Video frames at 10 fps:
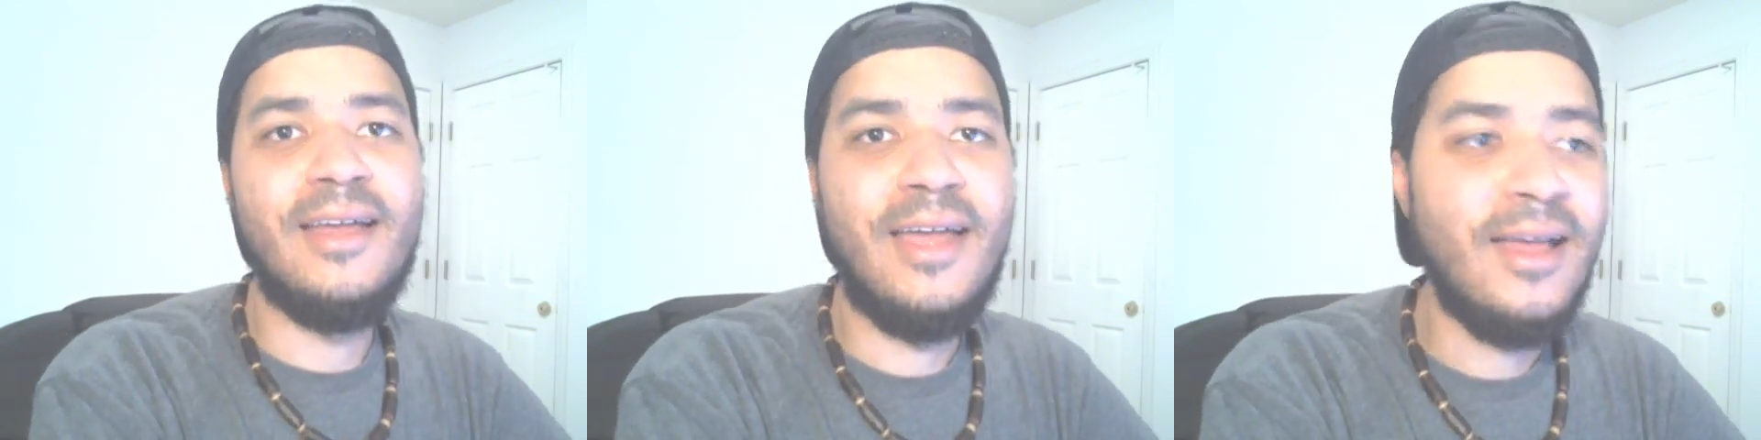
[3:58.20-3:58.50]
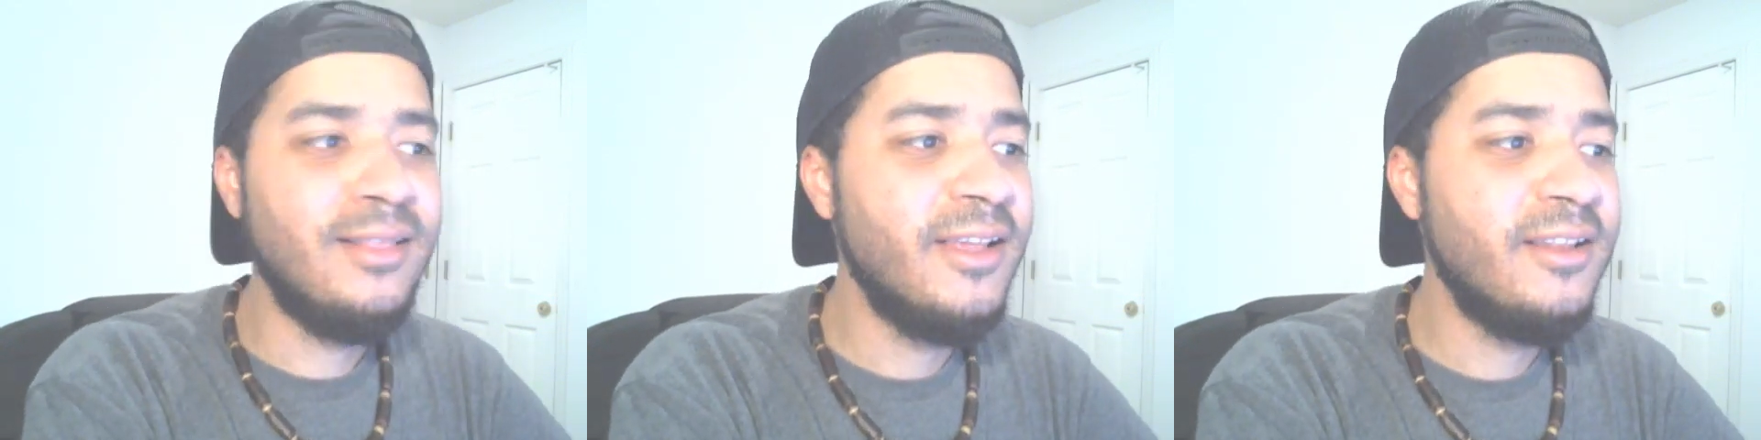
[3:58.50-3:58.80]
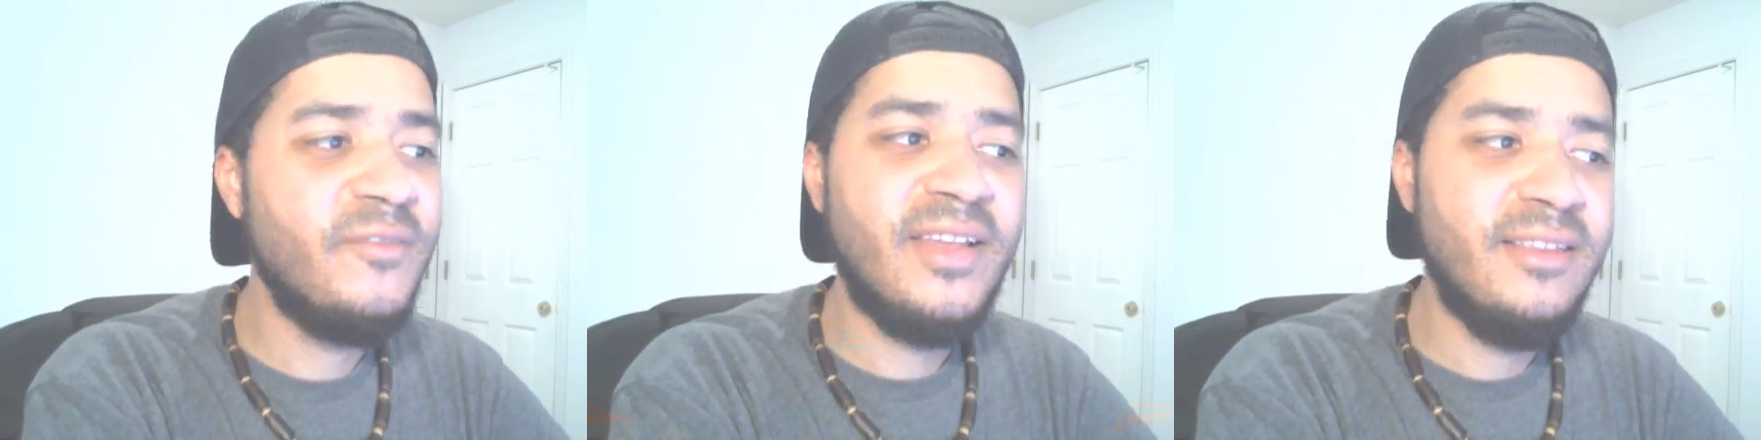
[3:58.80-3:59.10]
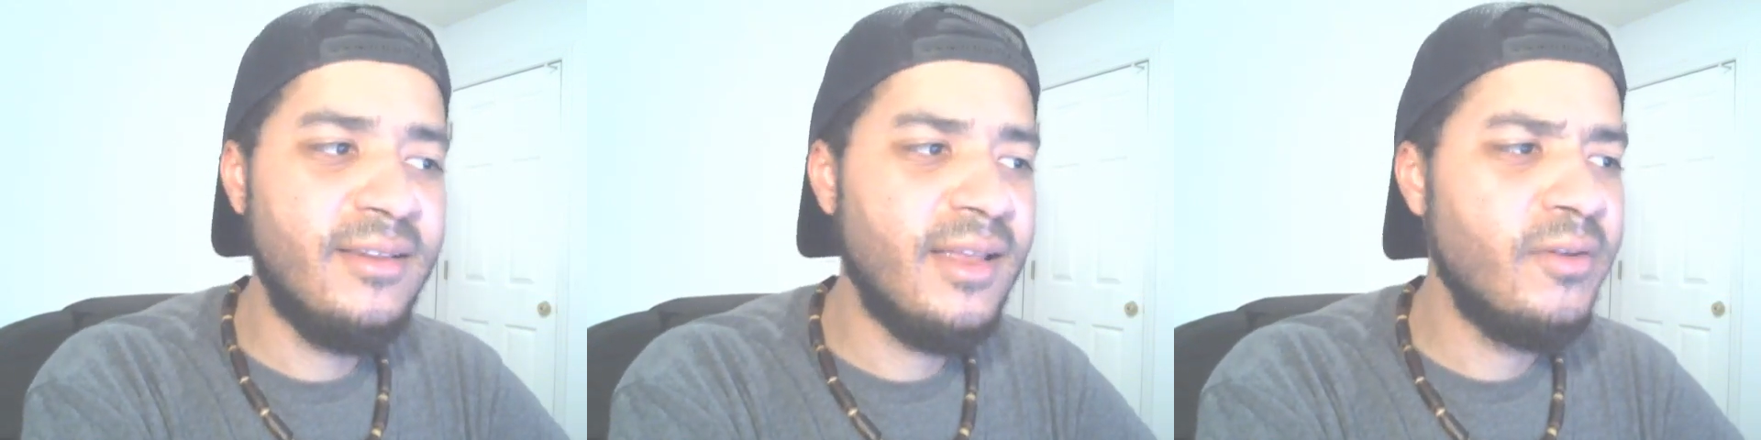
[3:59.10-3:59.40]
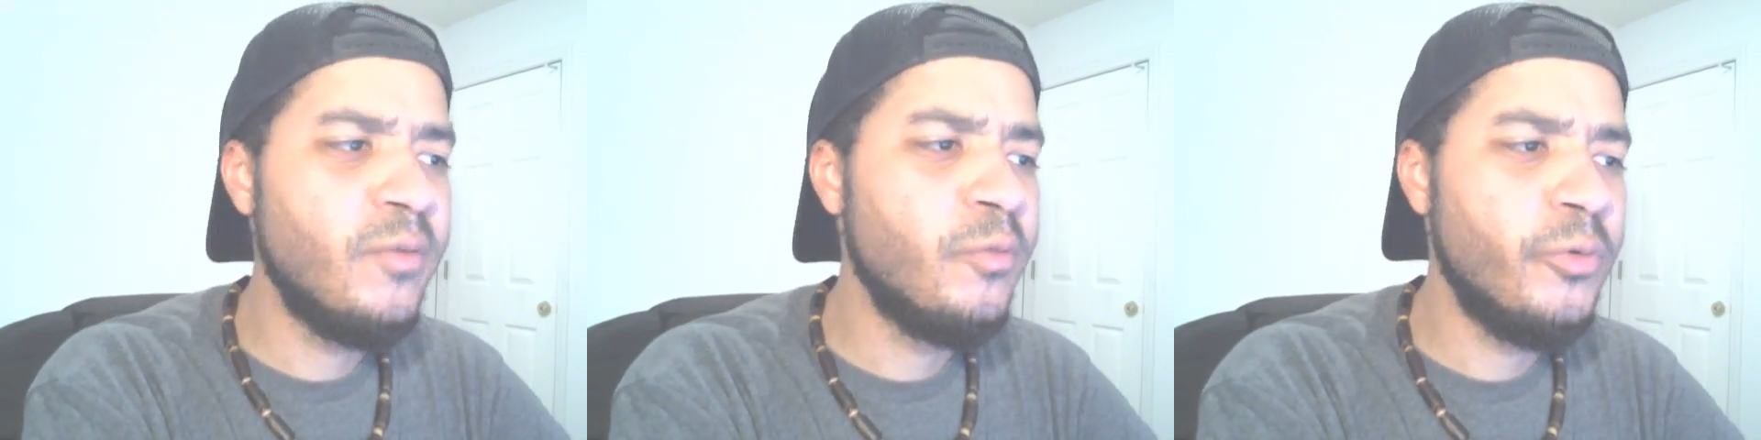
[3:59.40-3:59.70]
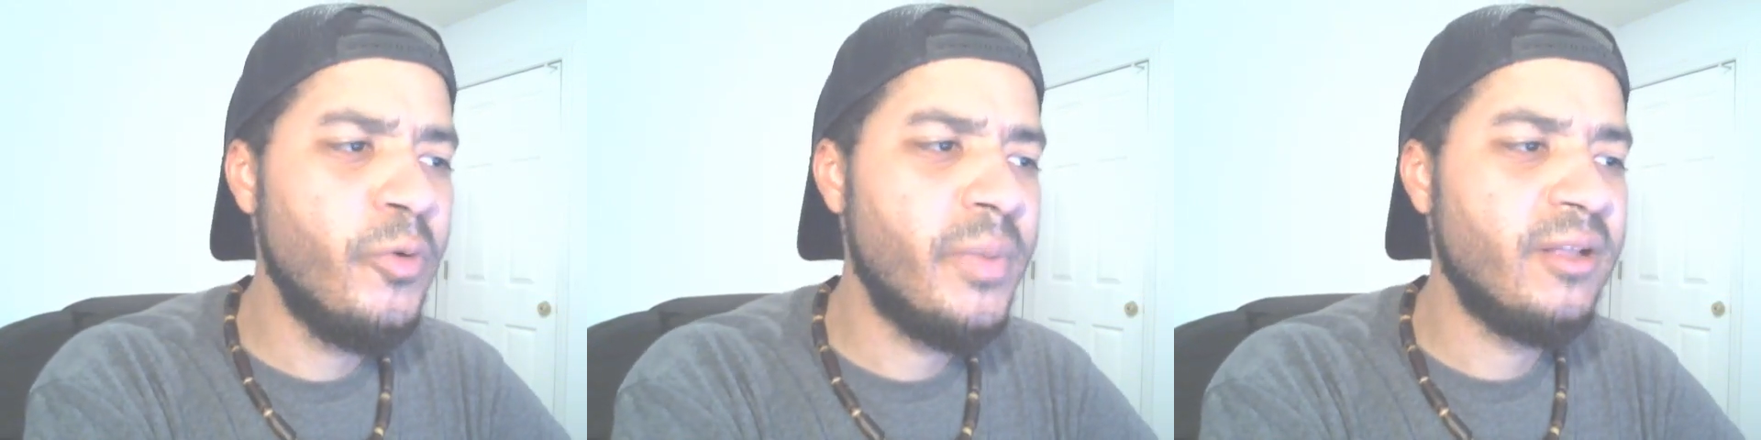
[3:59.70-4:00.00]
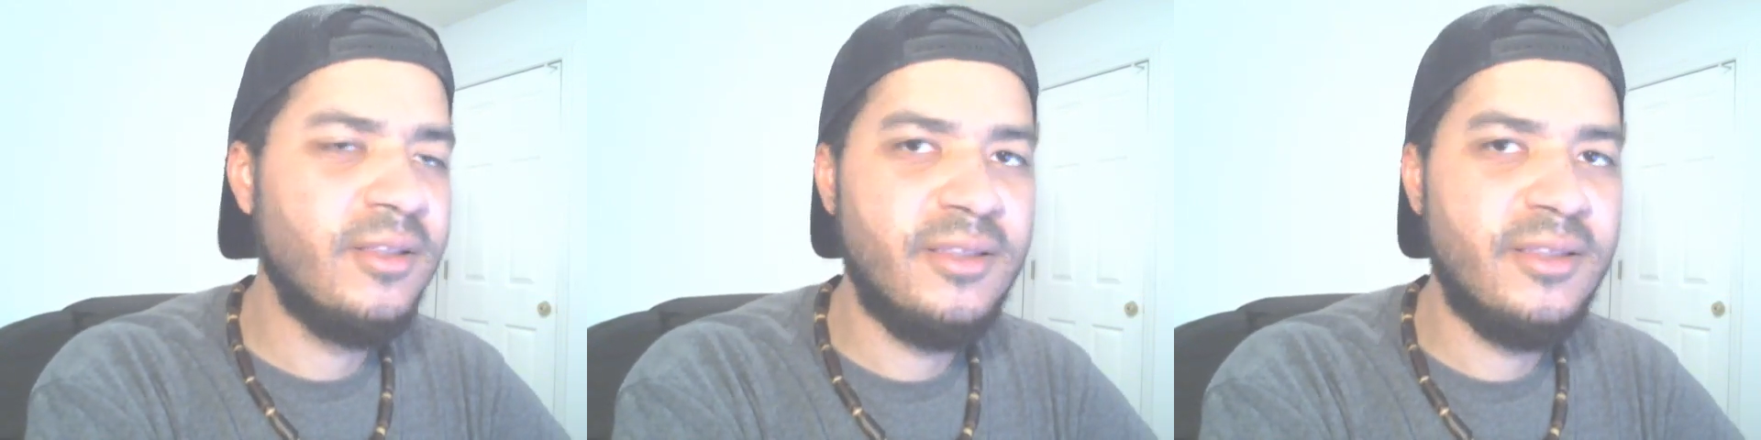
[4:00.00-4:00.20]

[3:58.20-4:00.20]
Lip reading: Oddly enough, I never knew about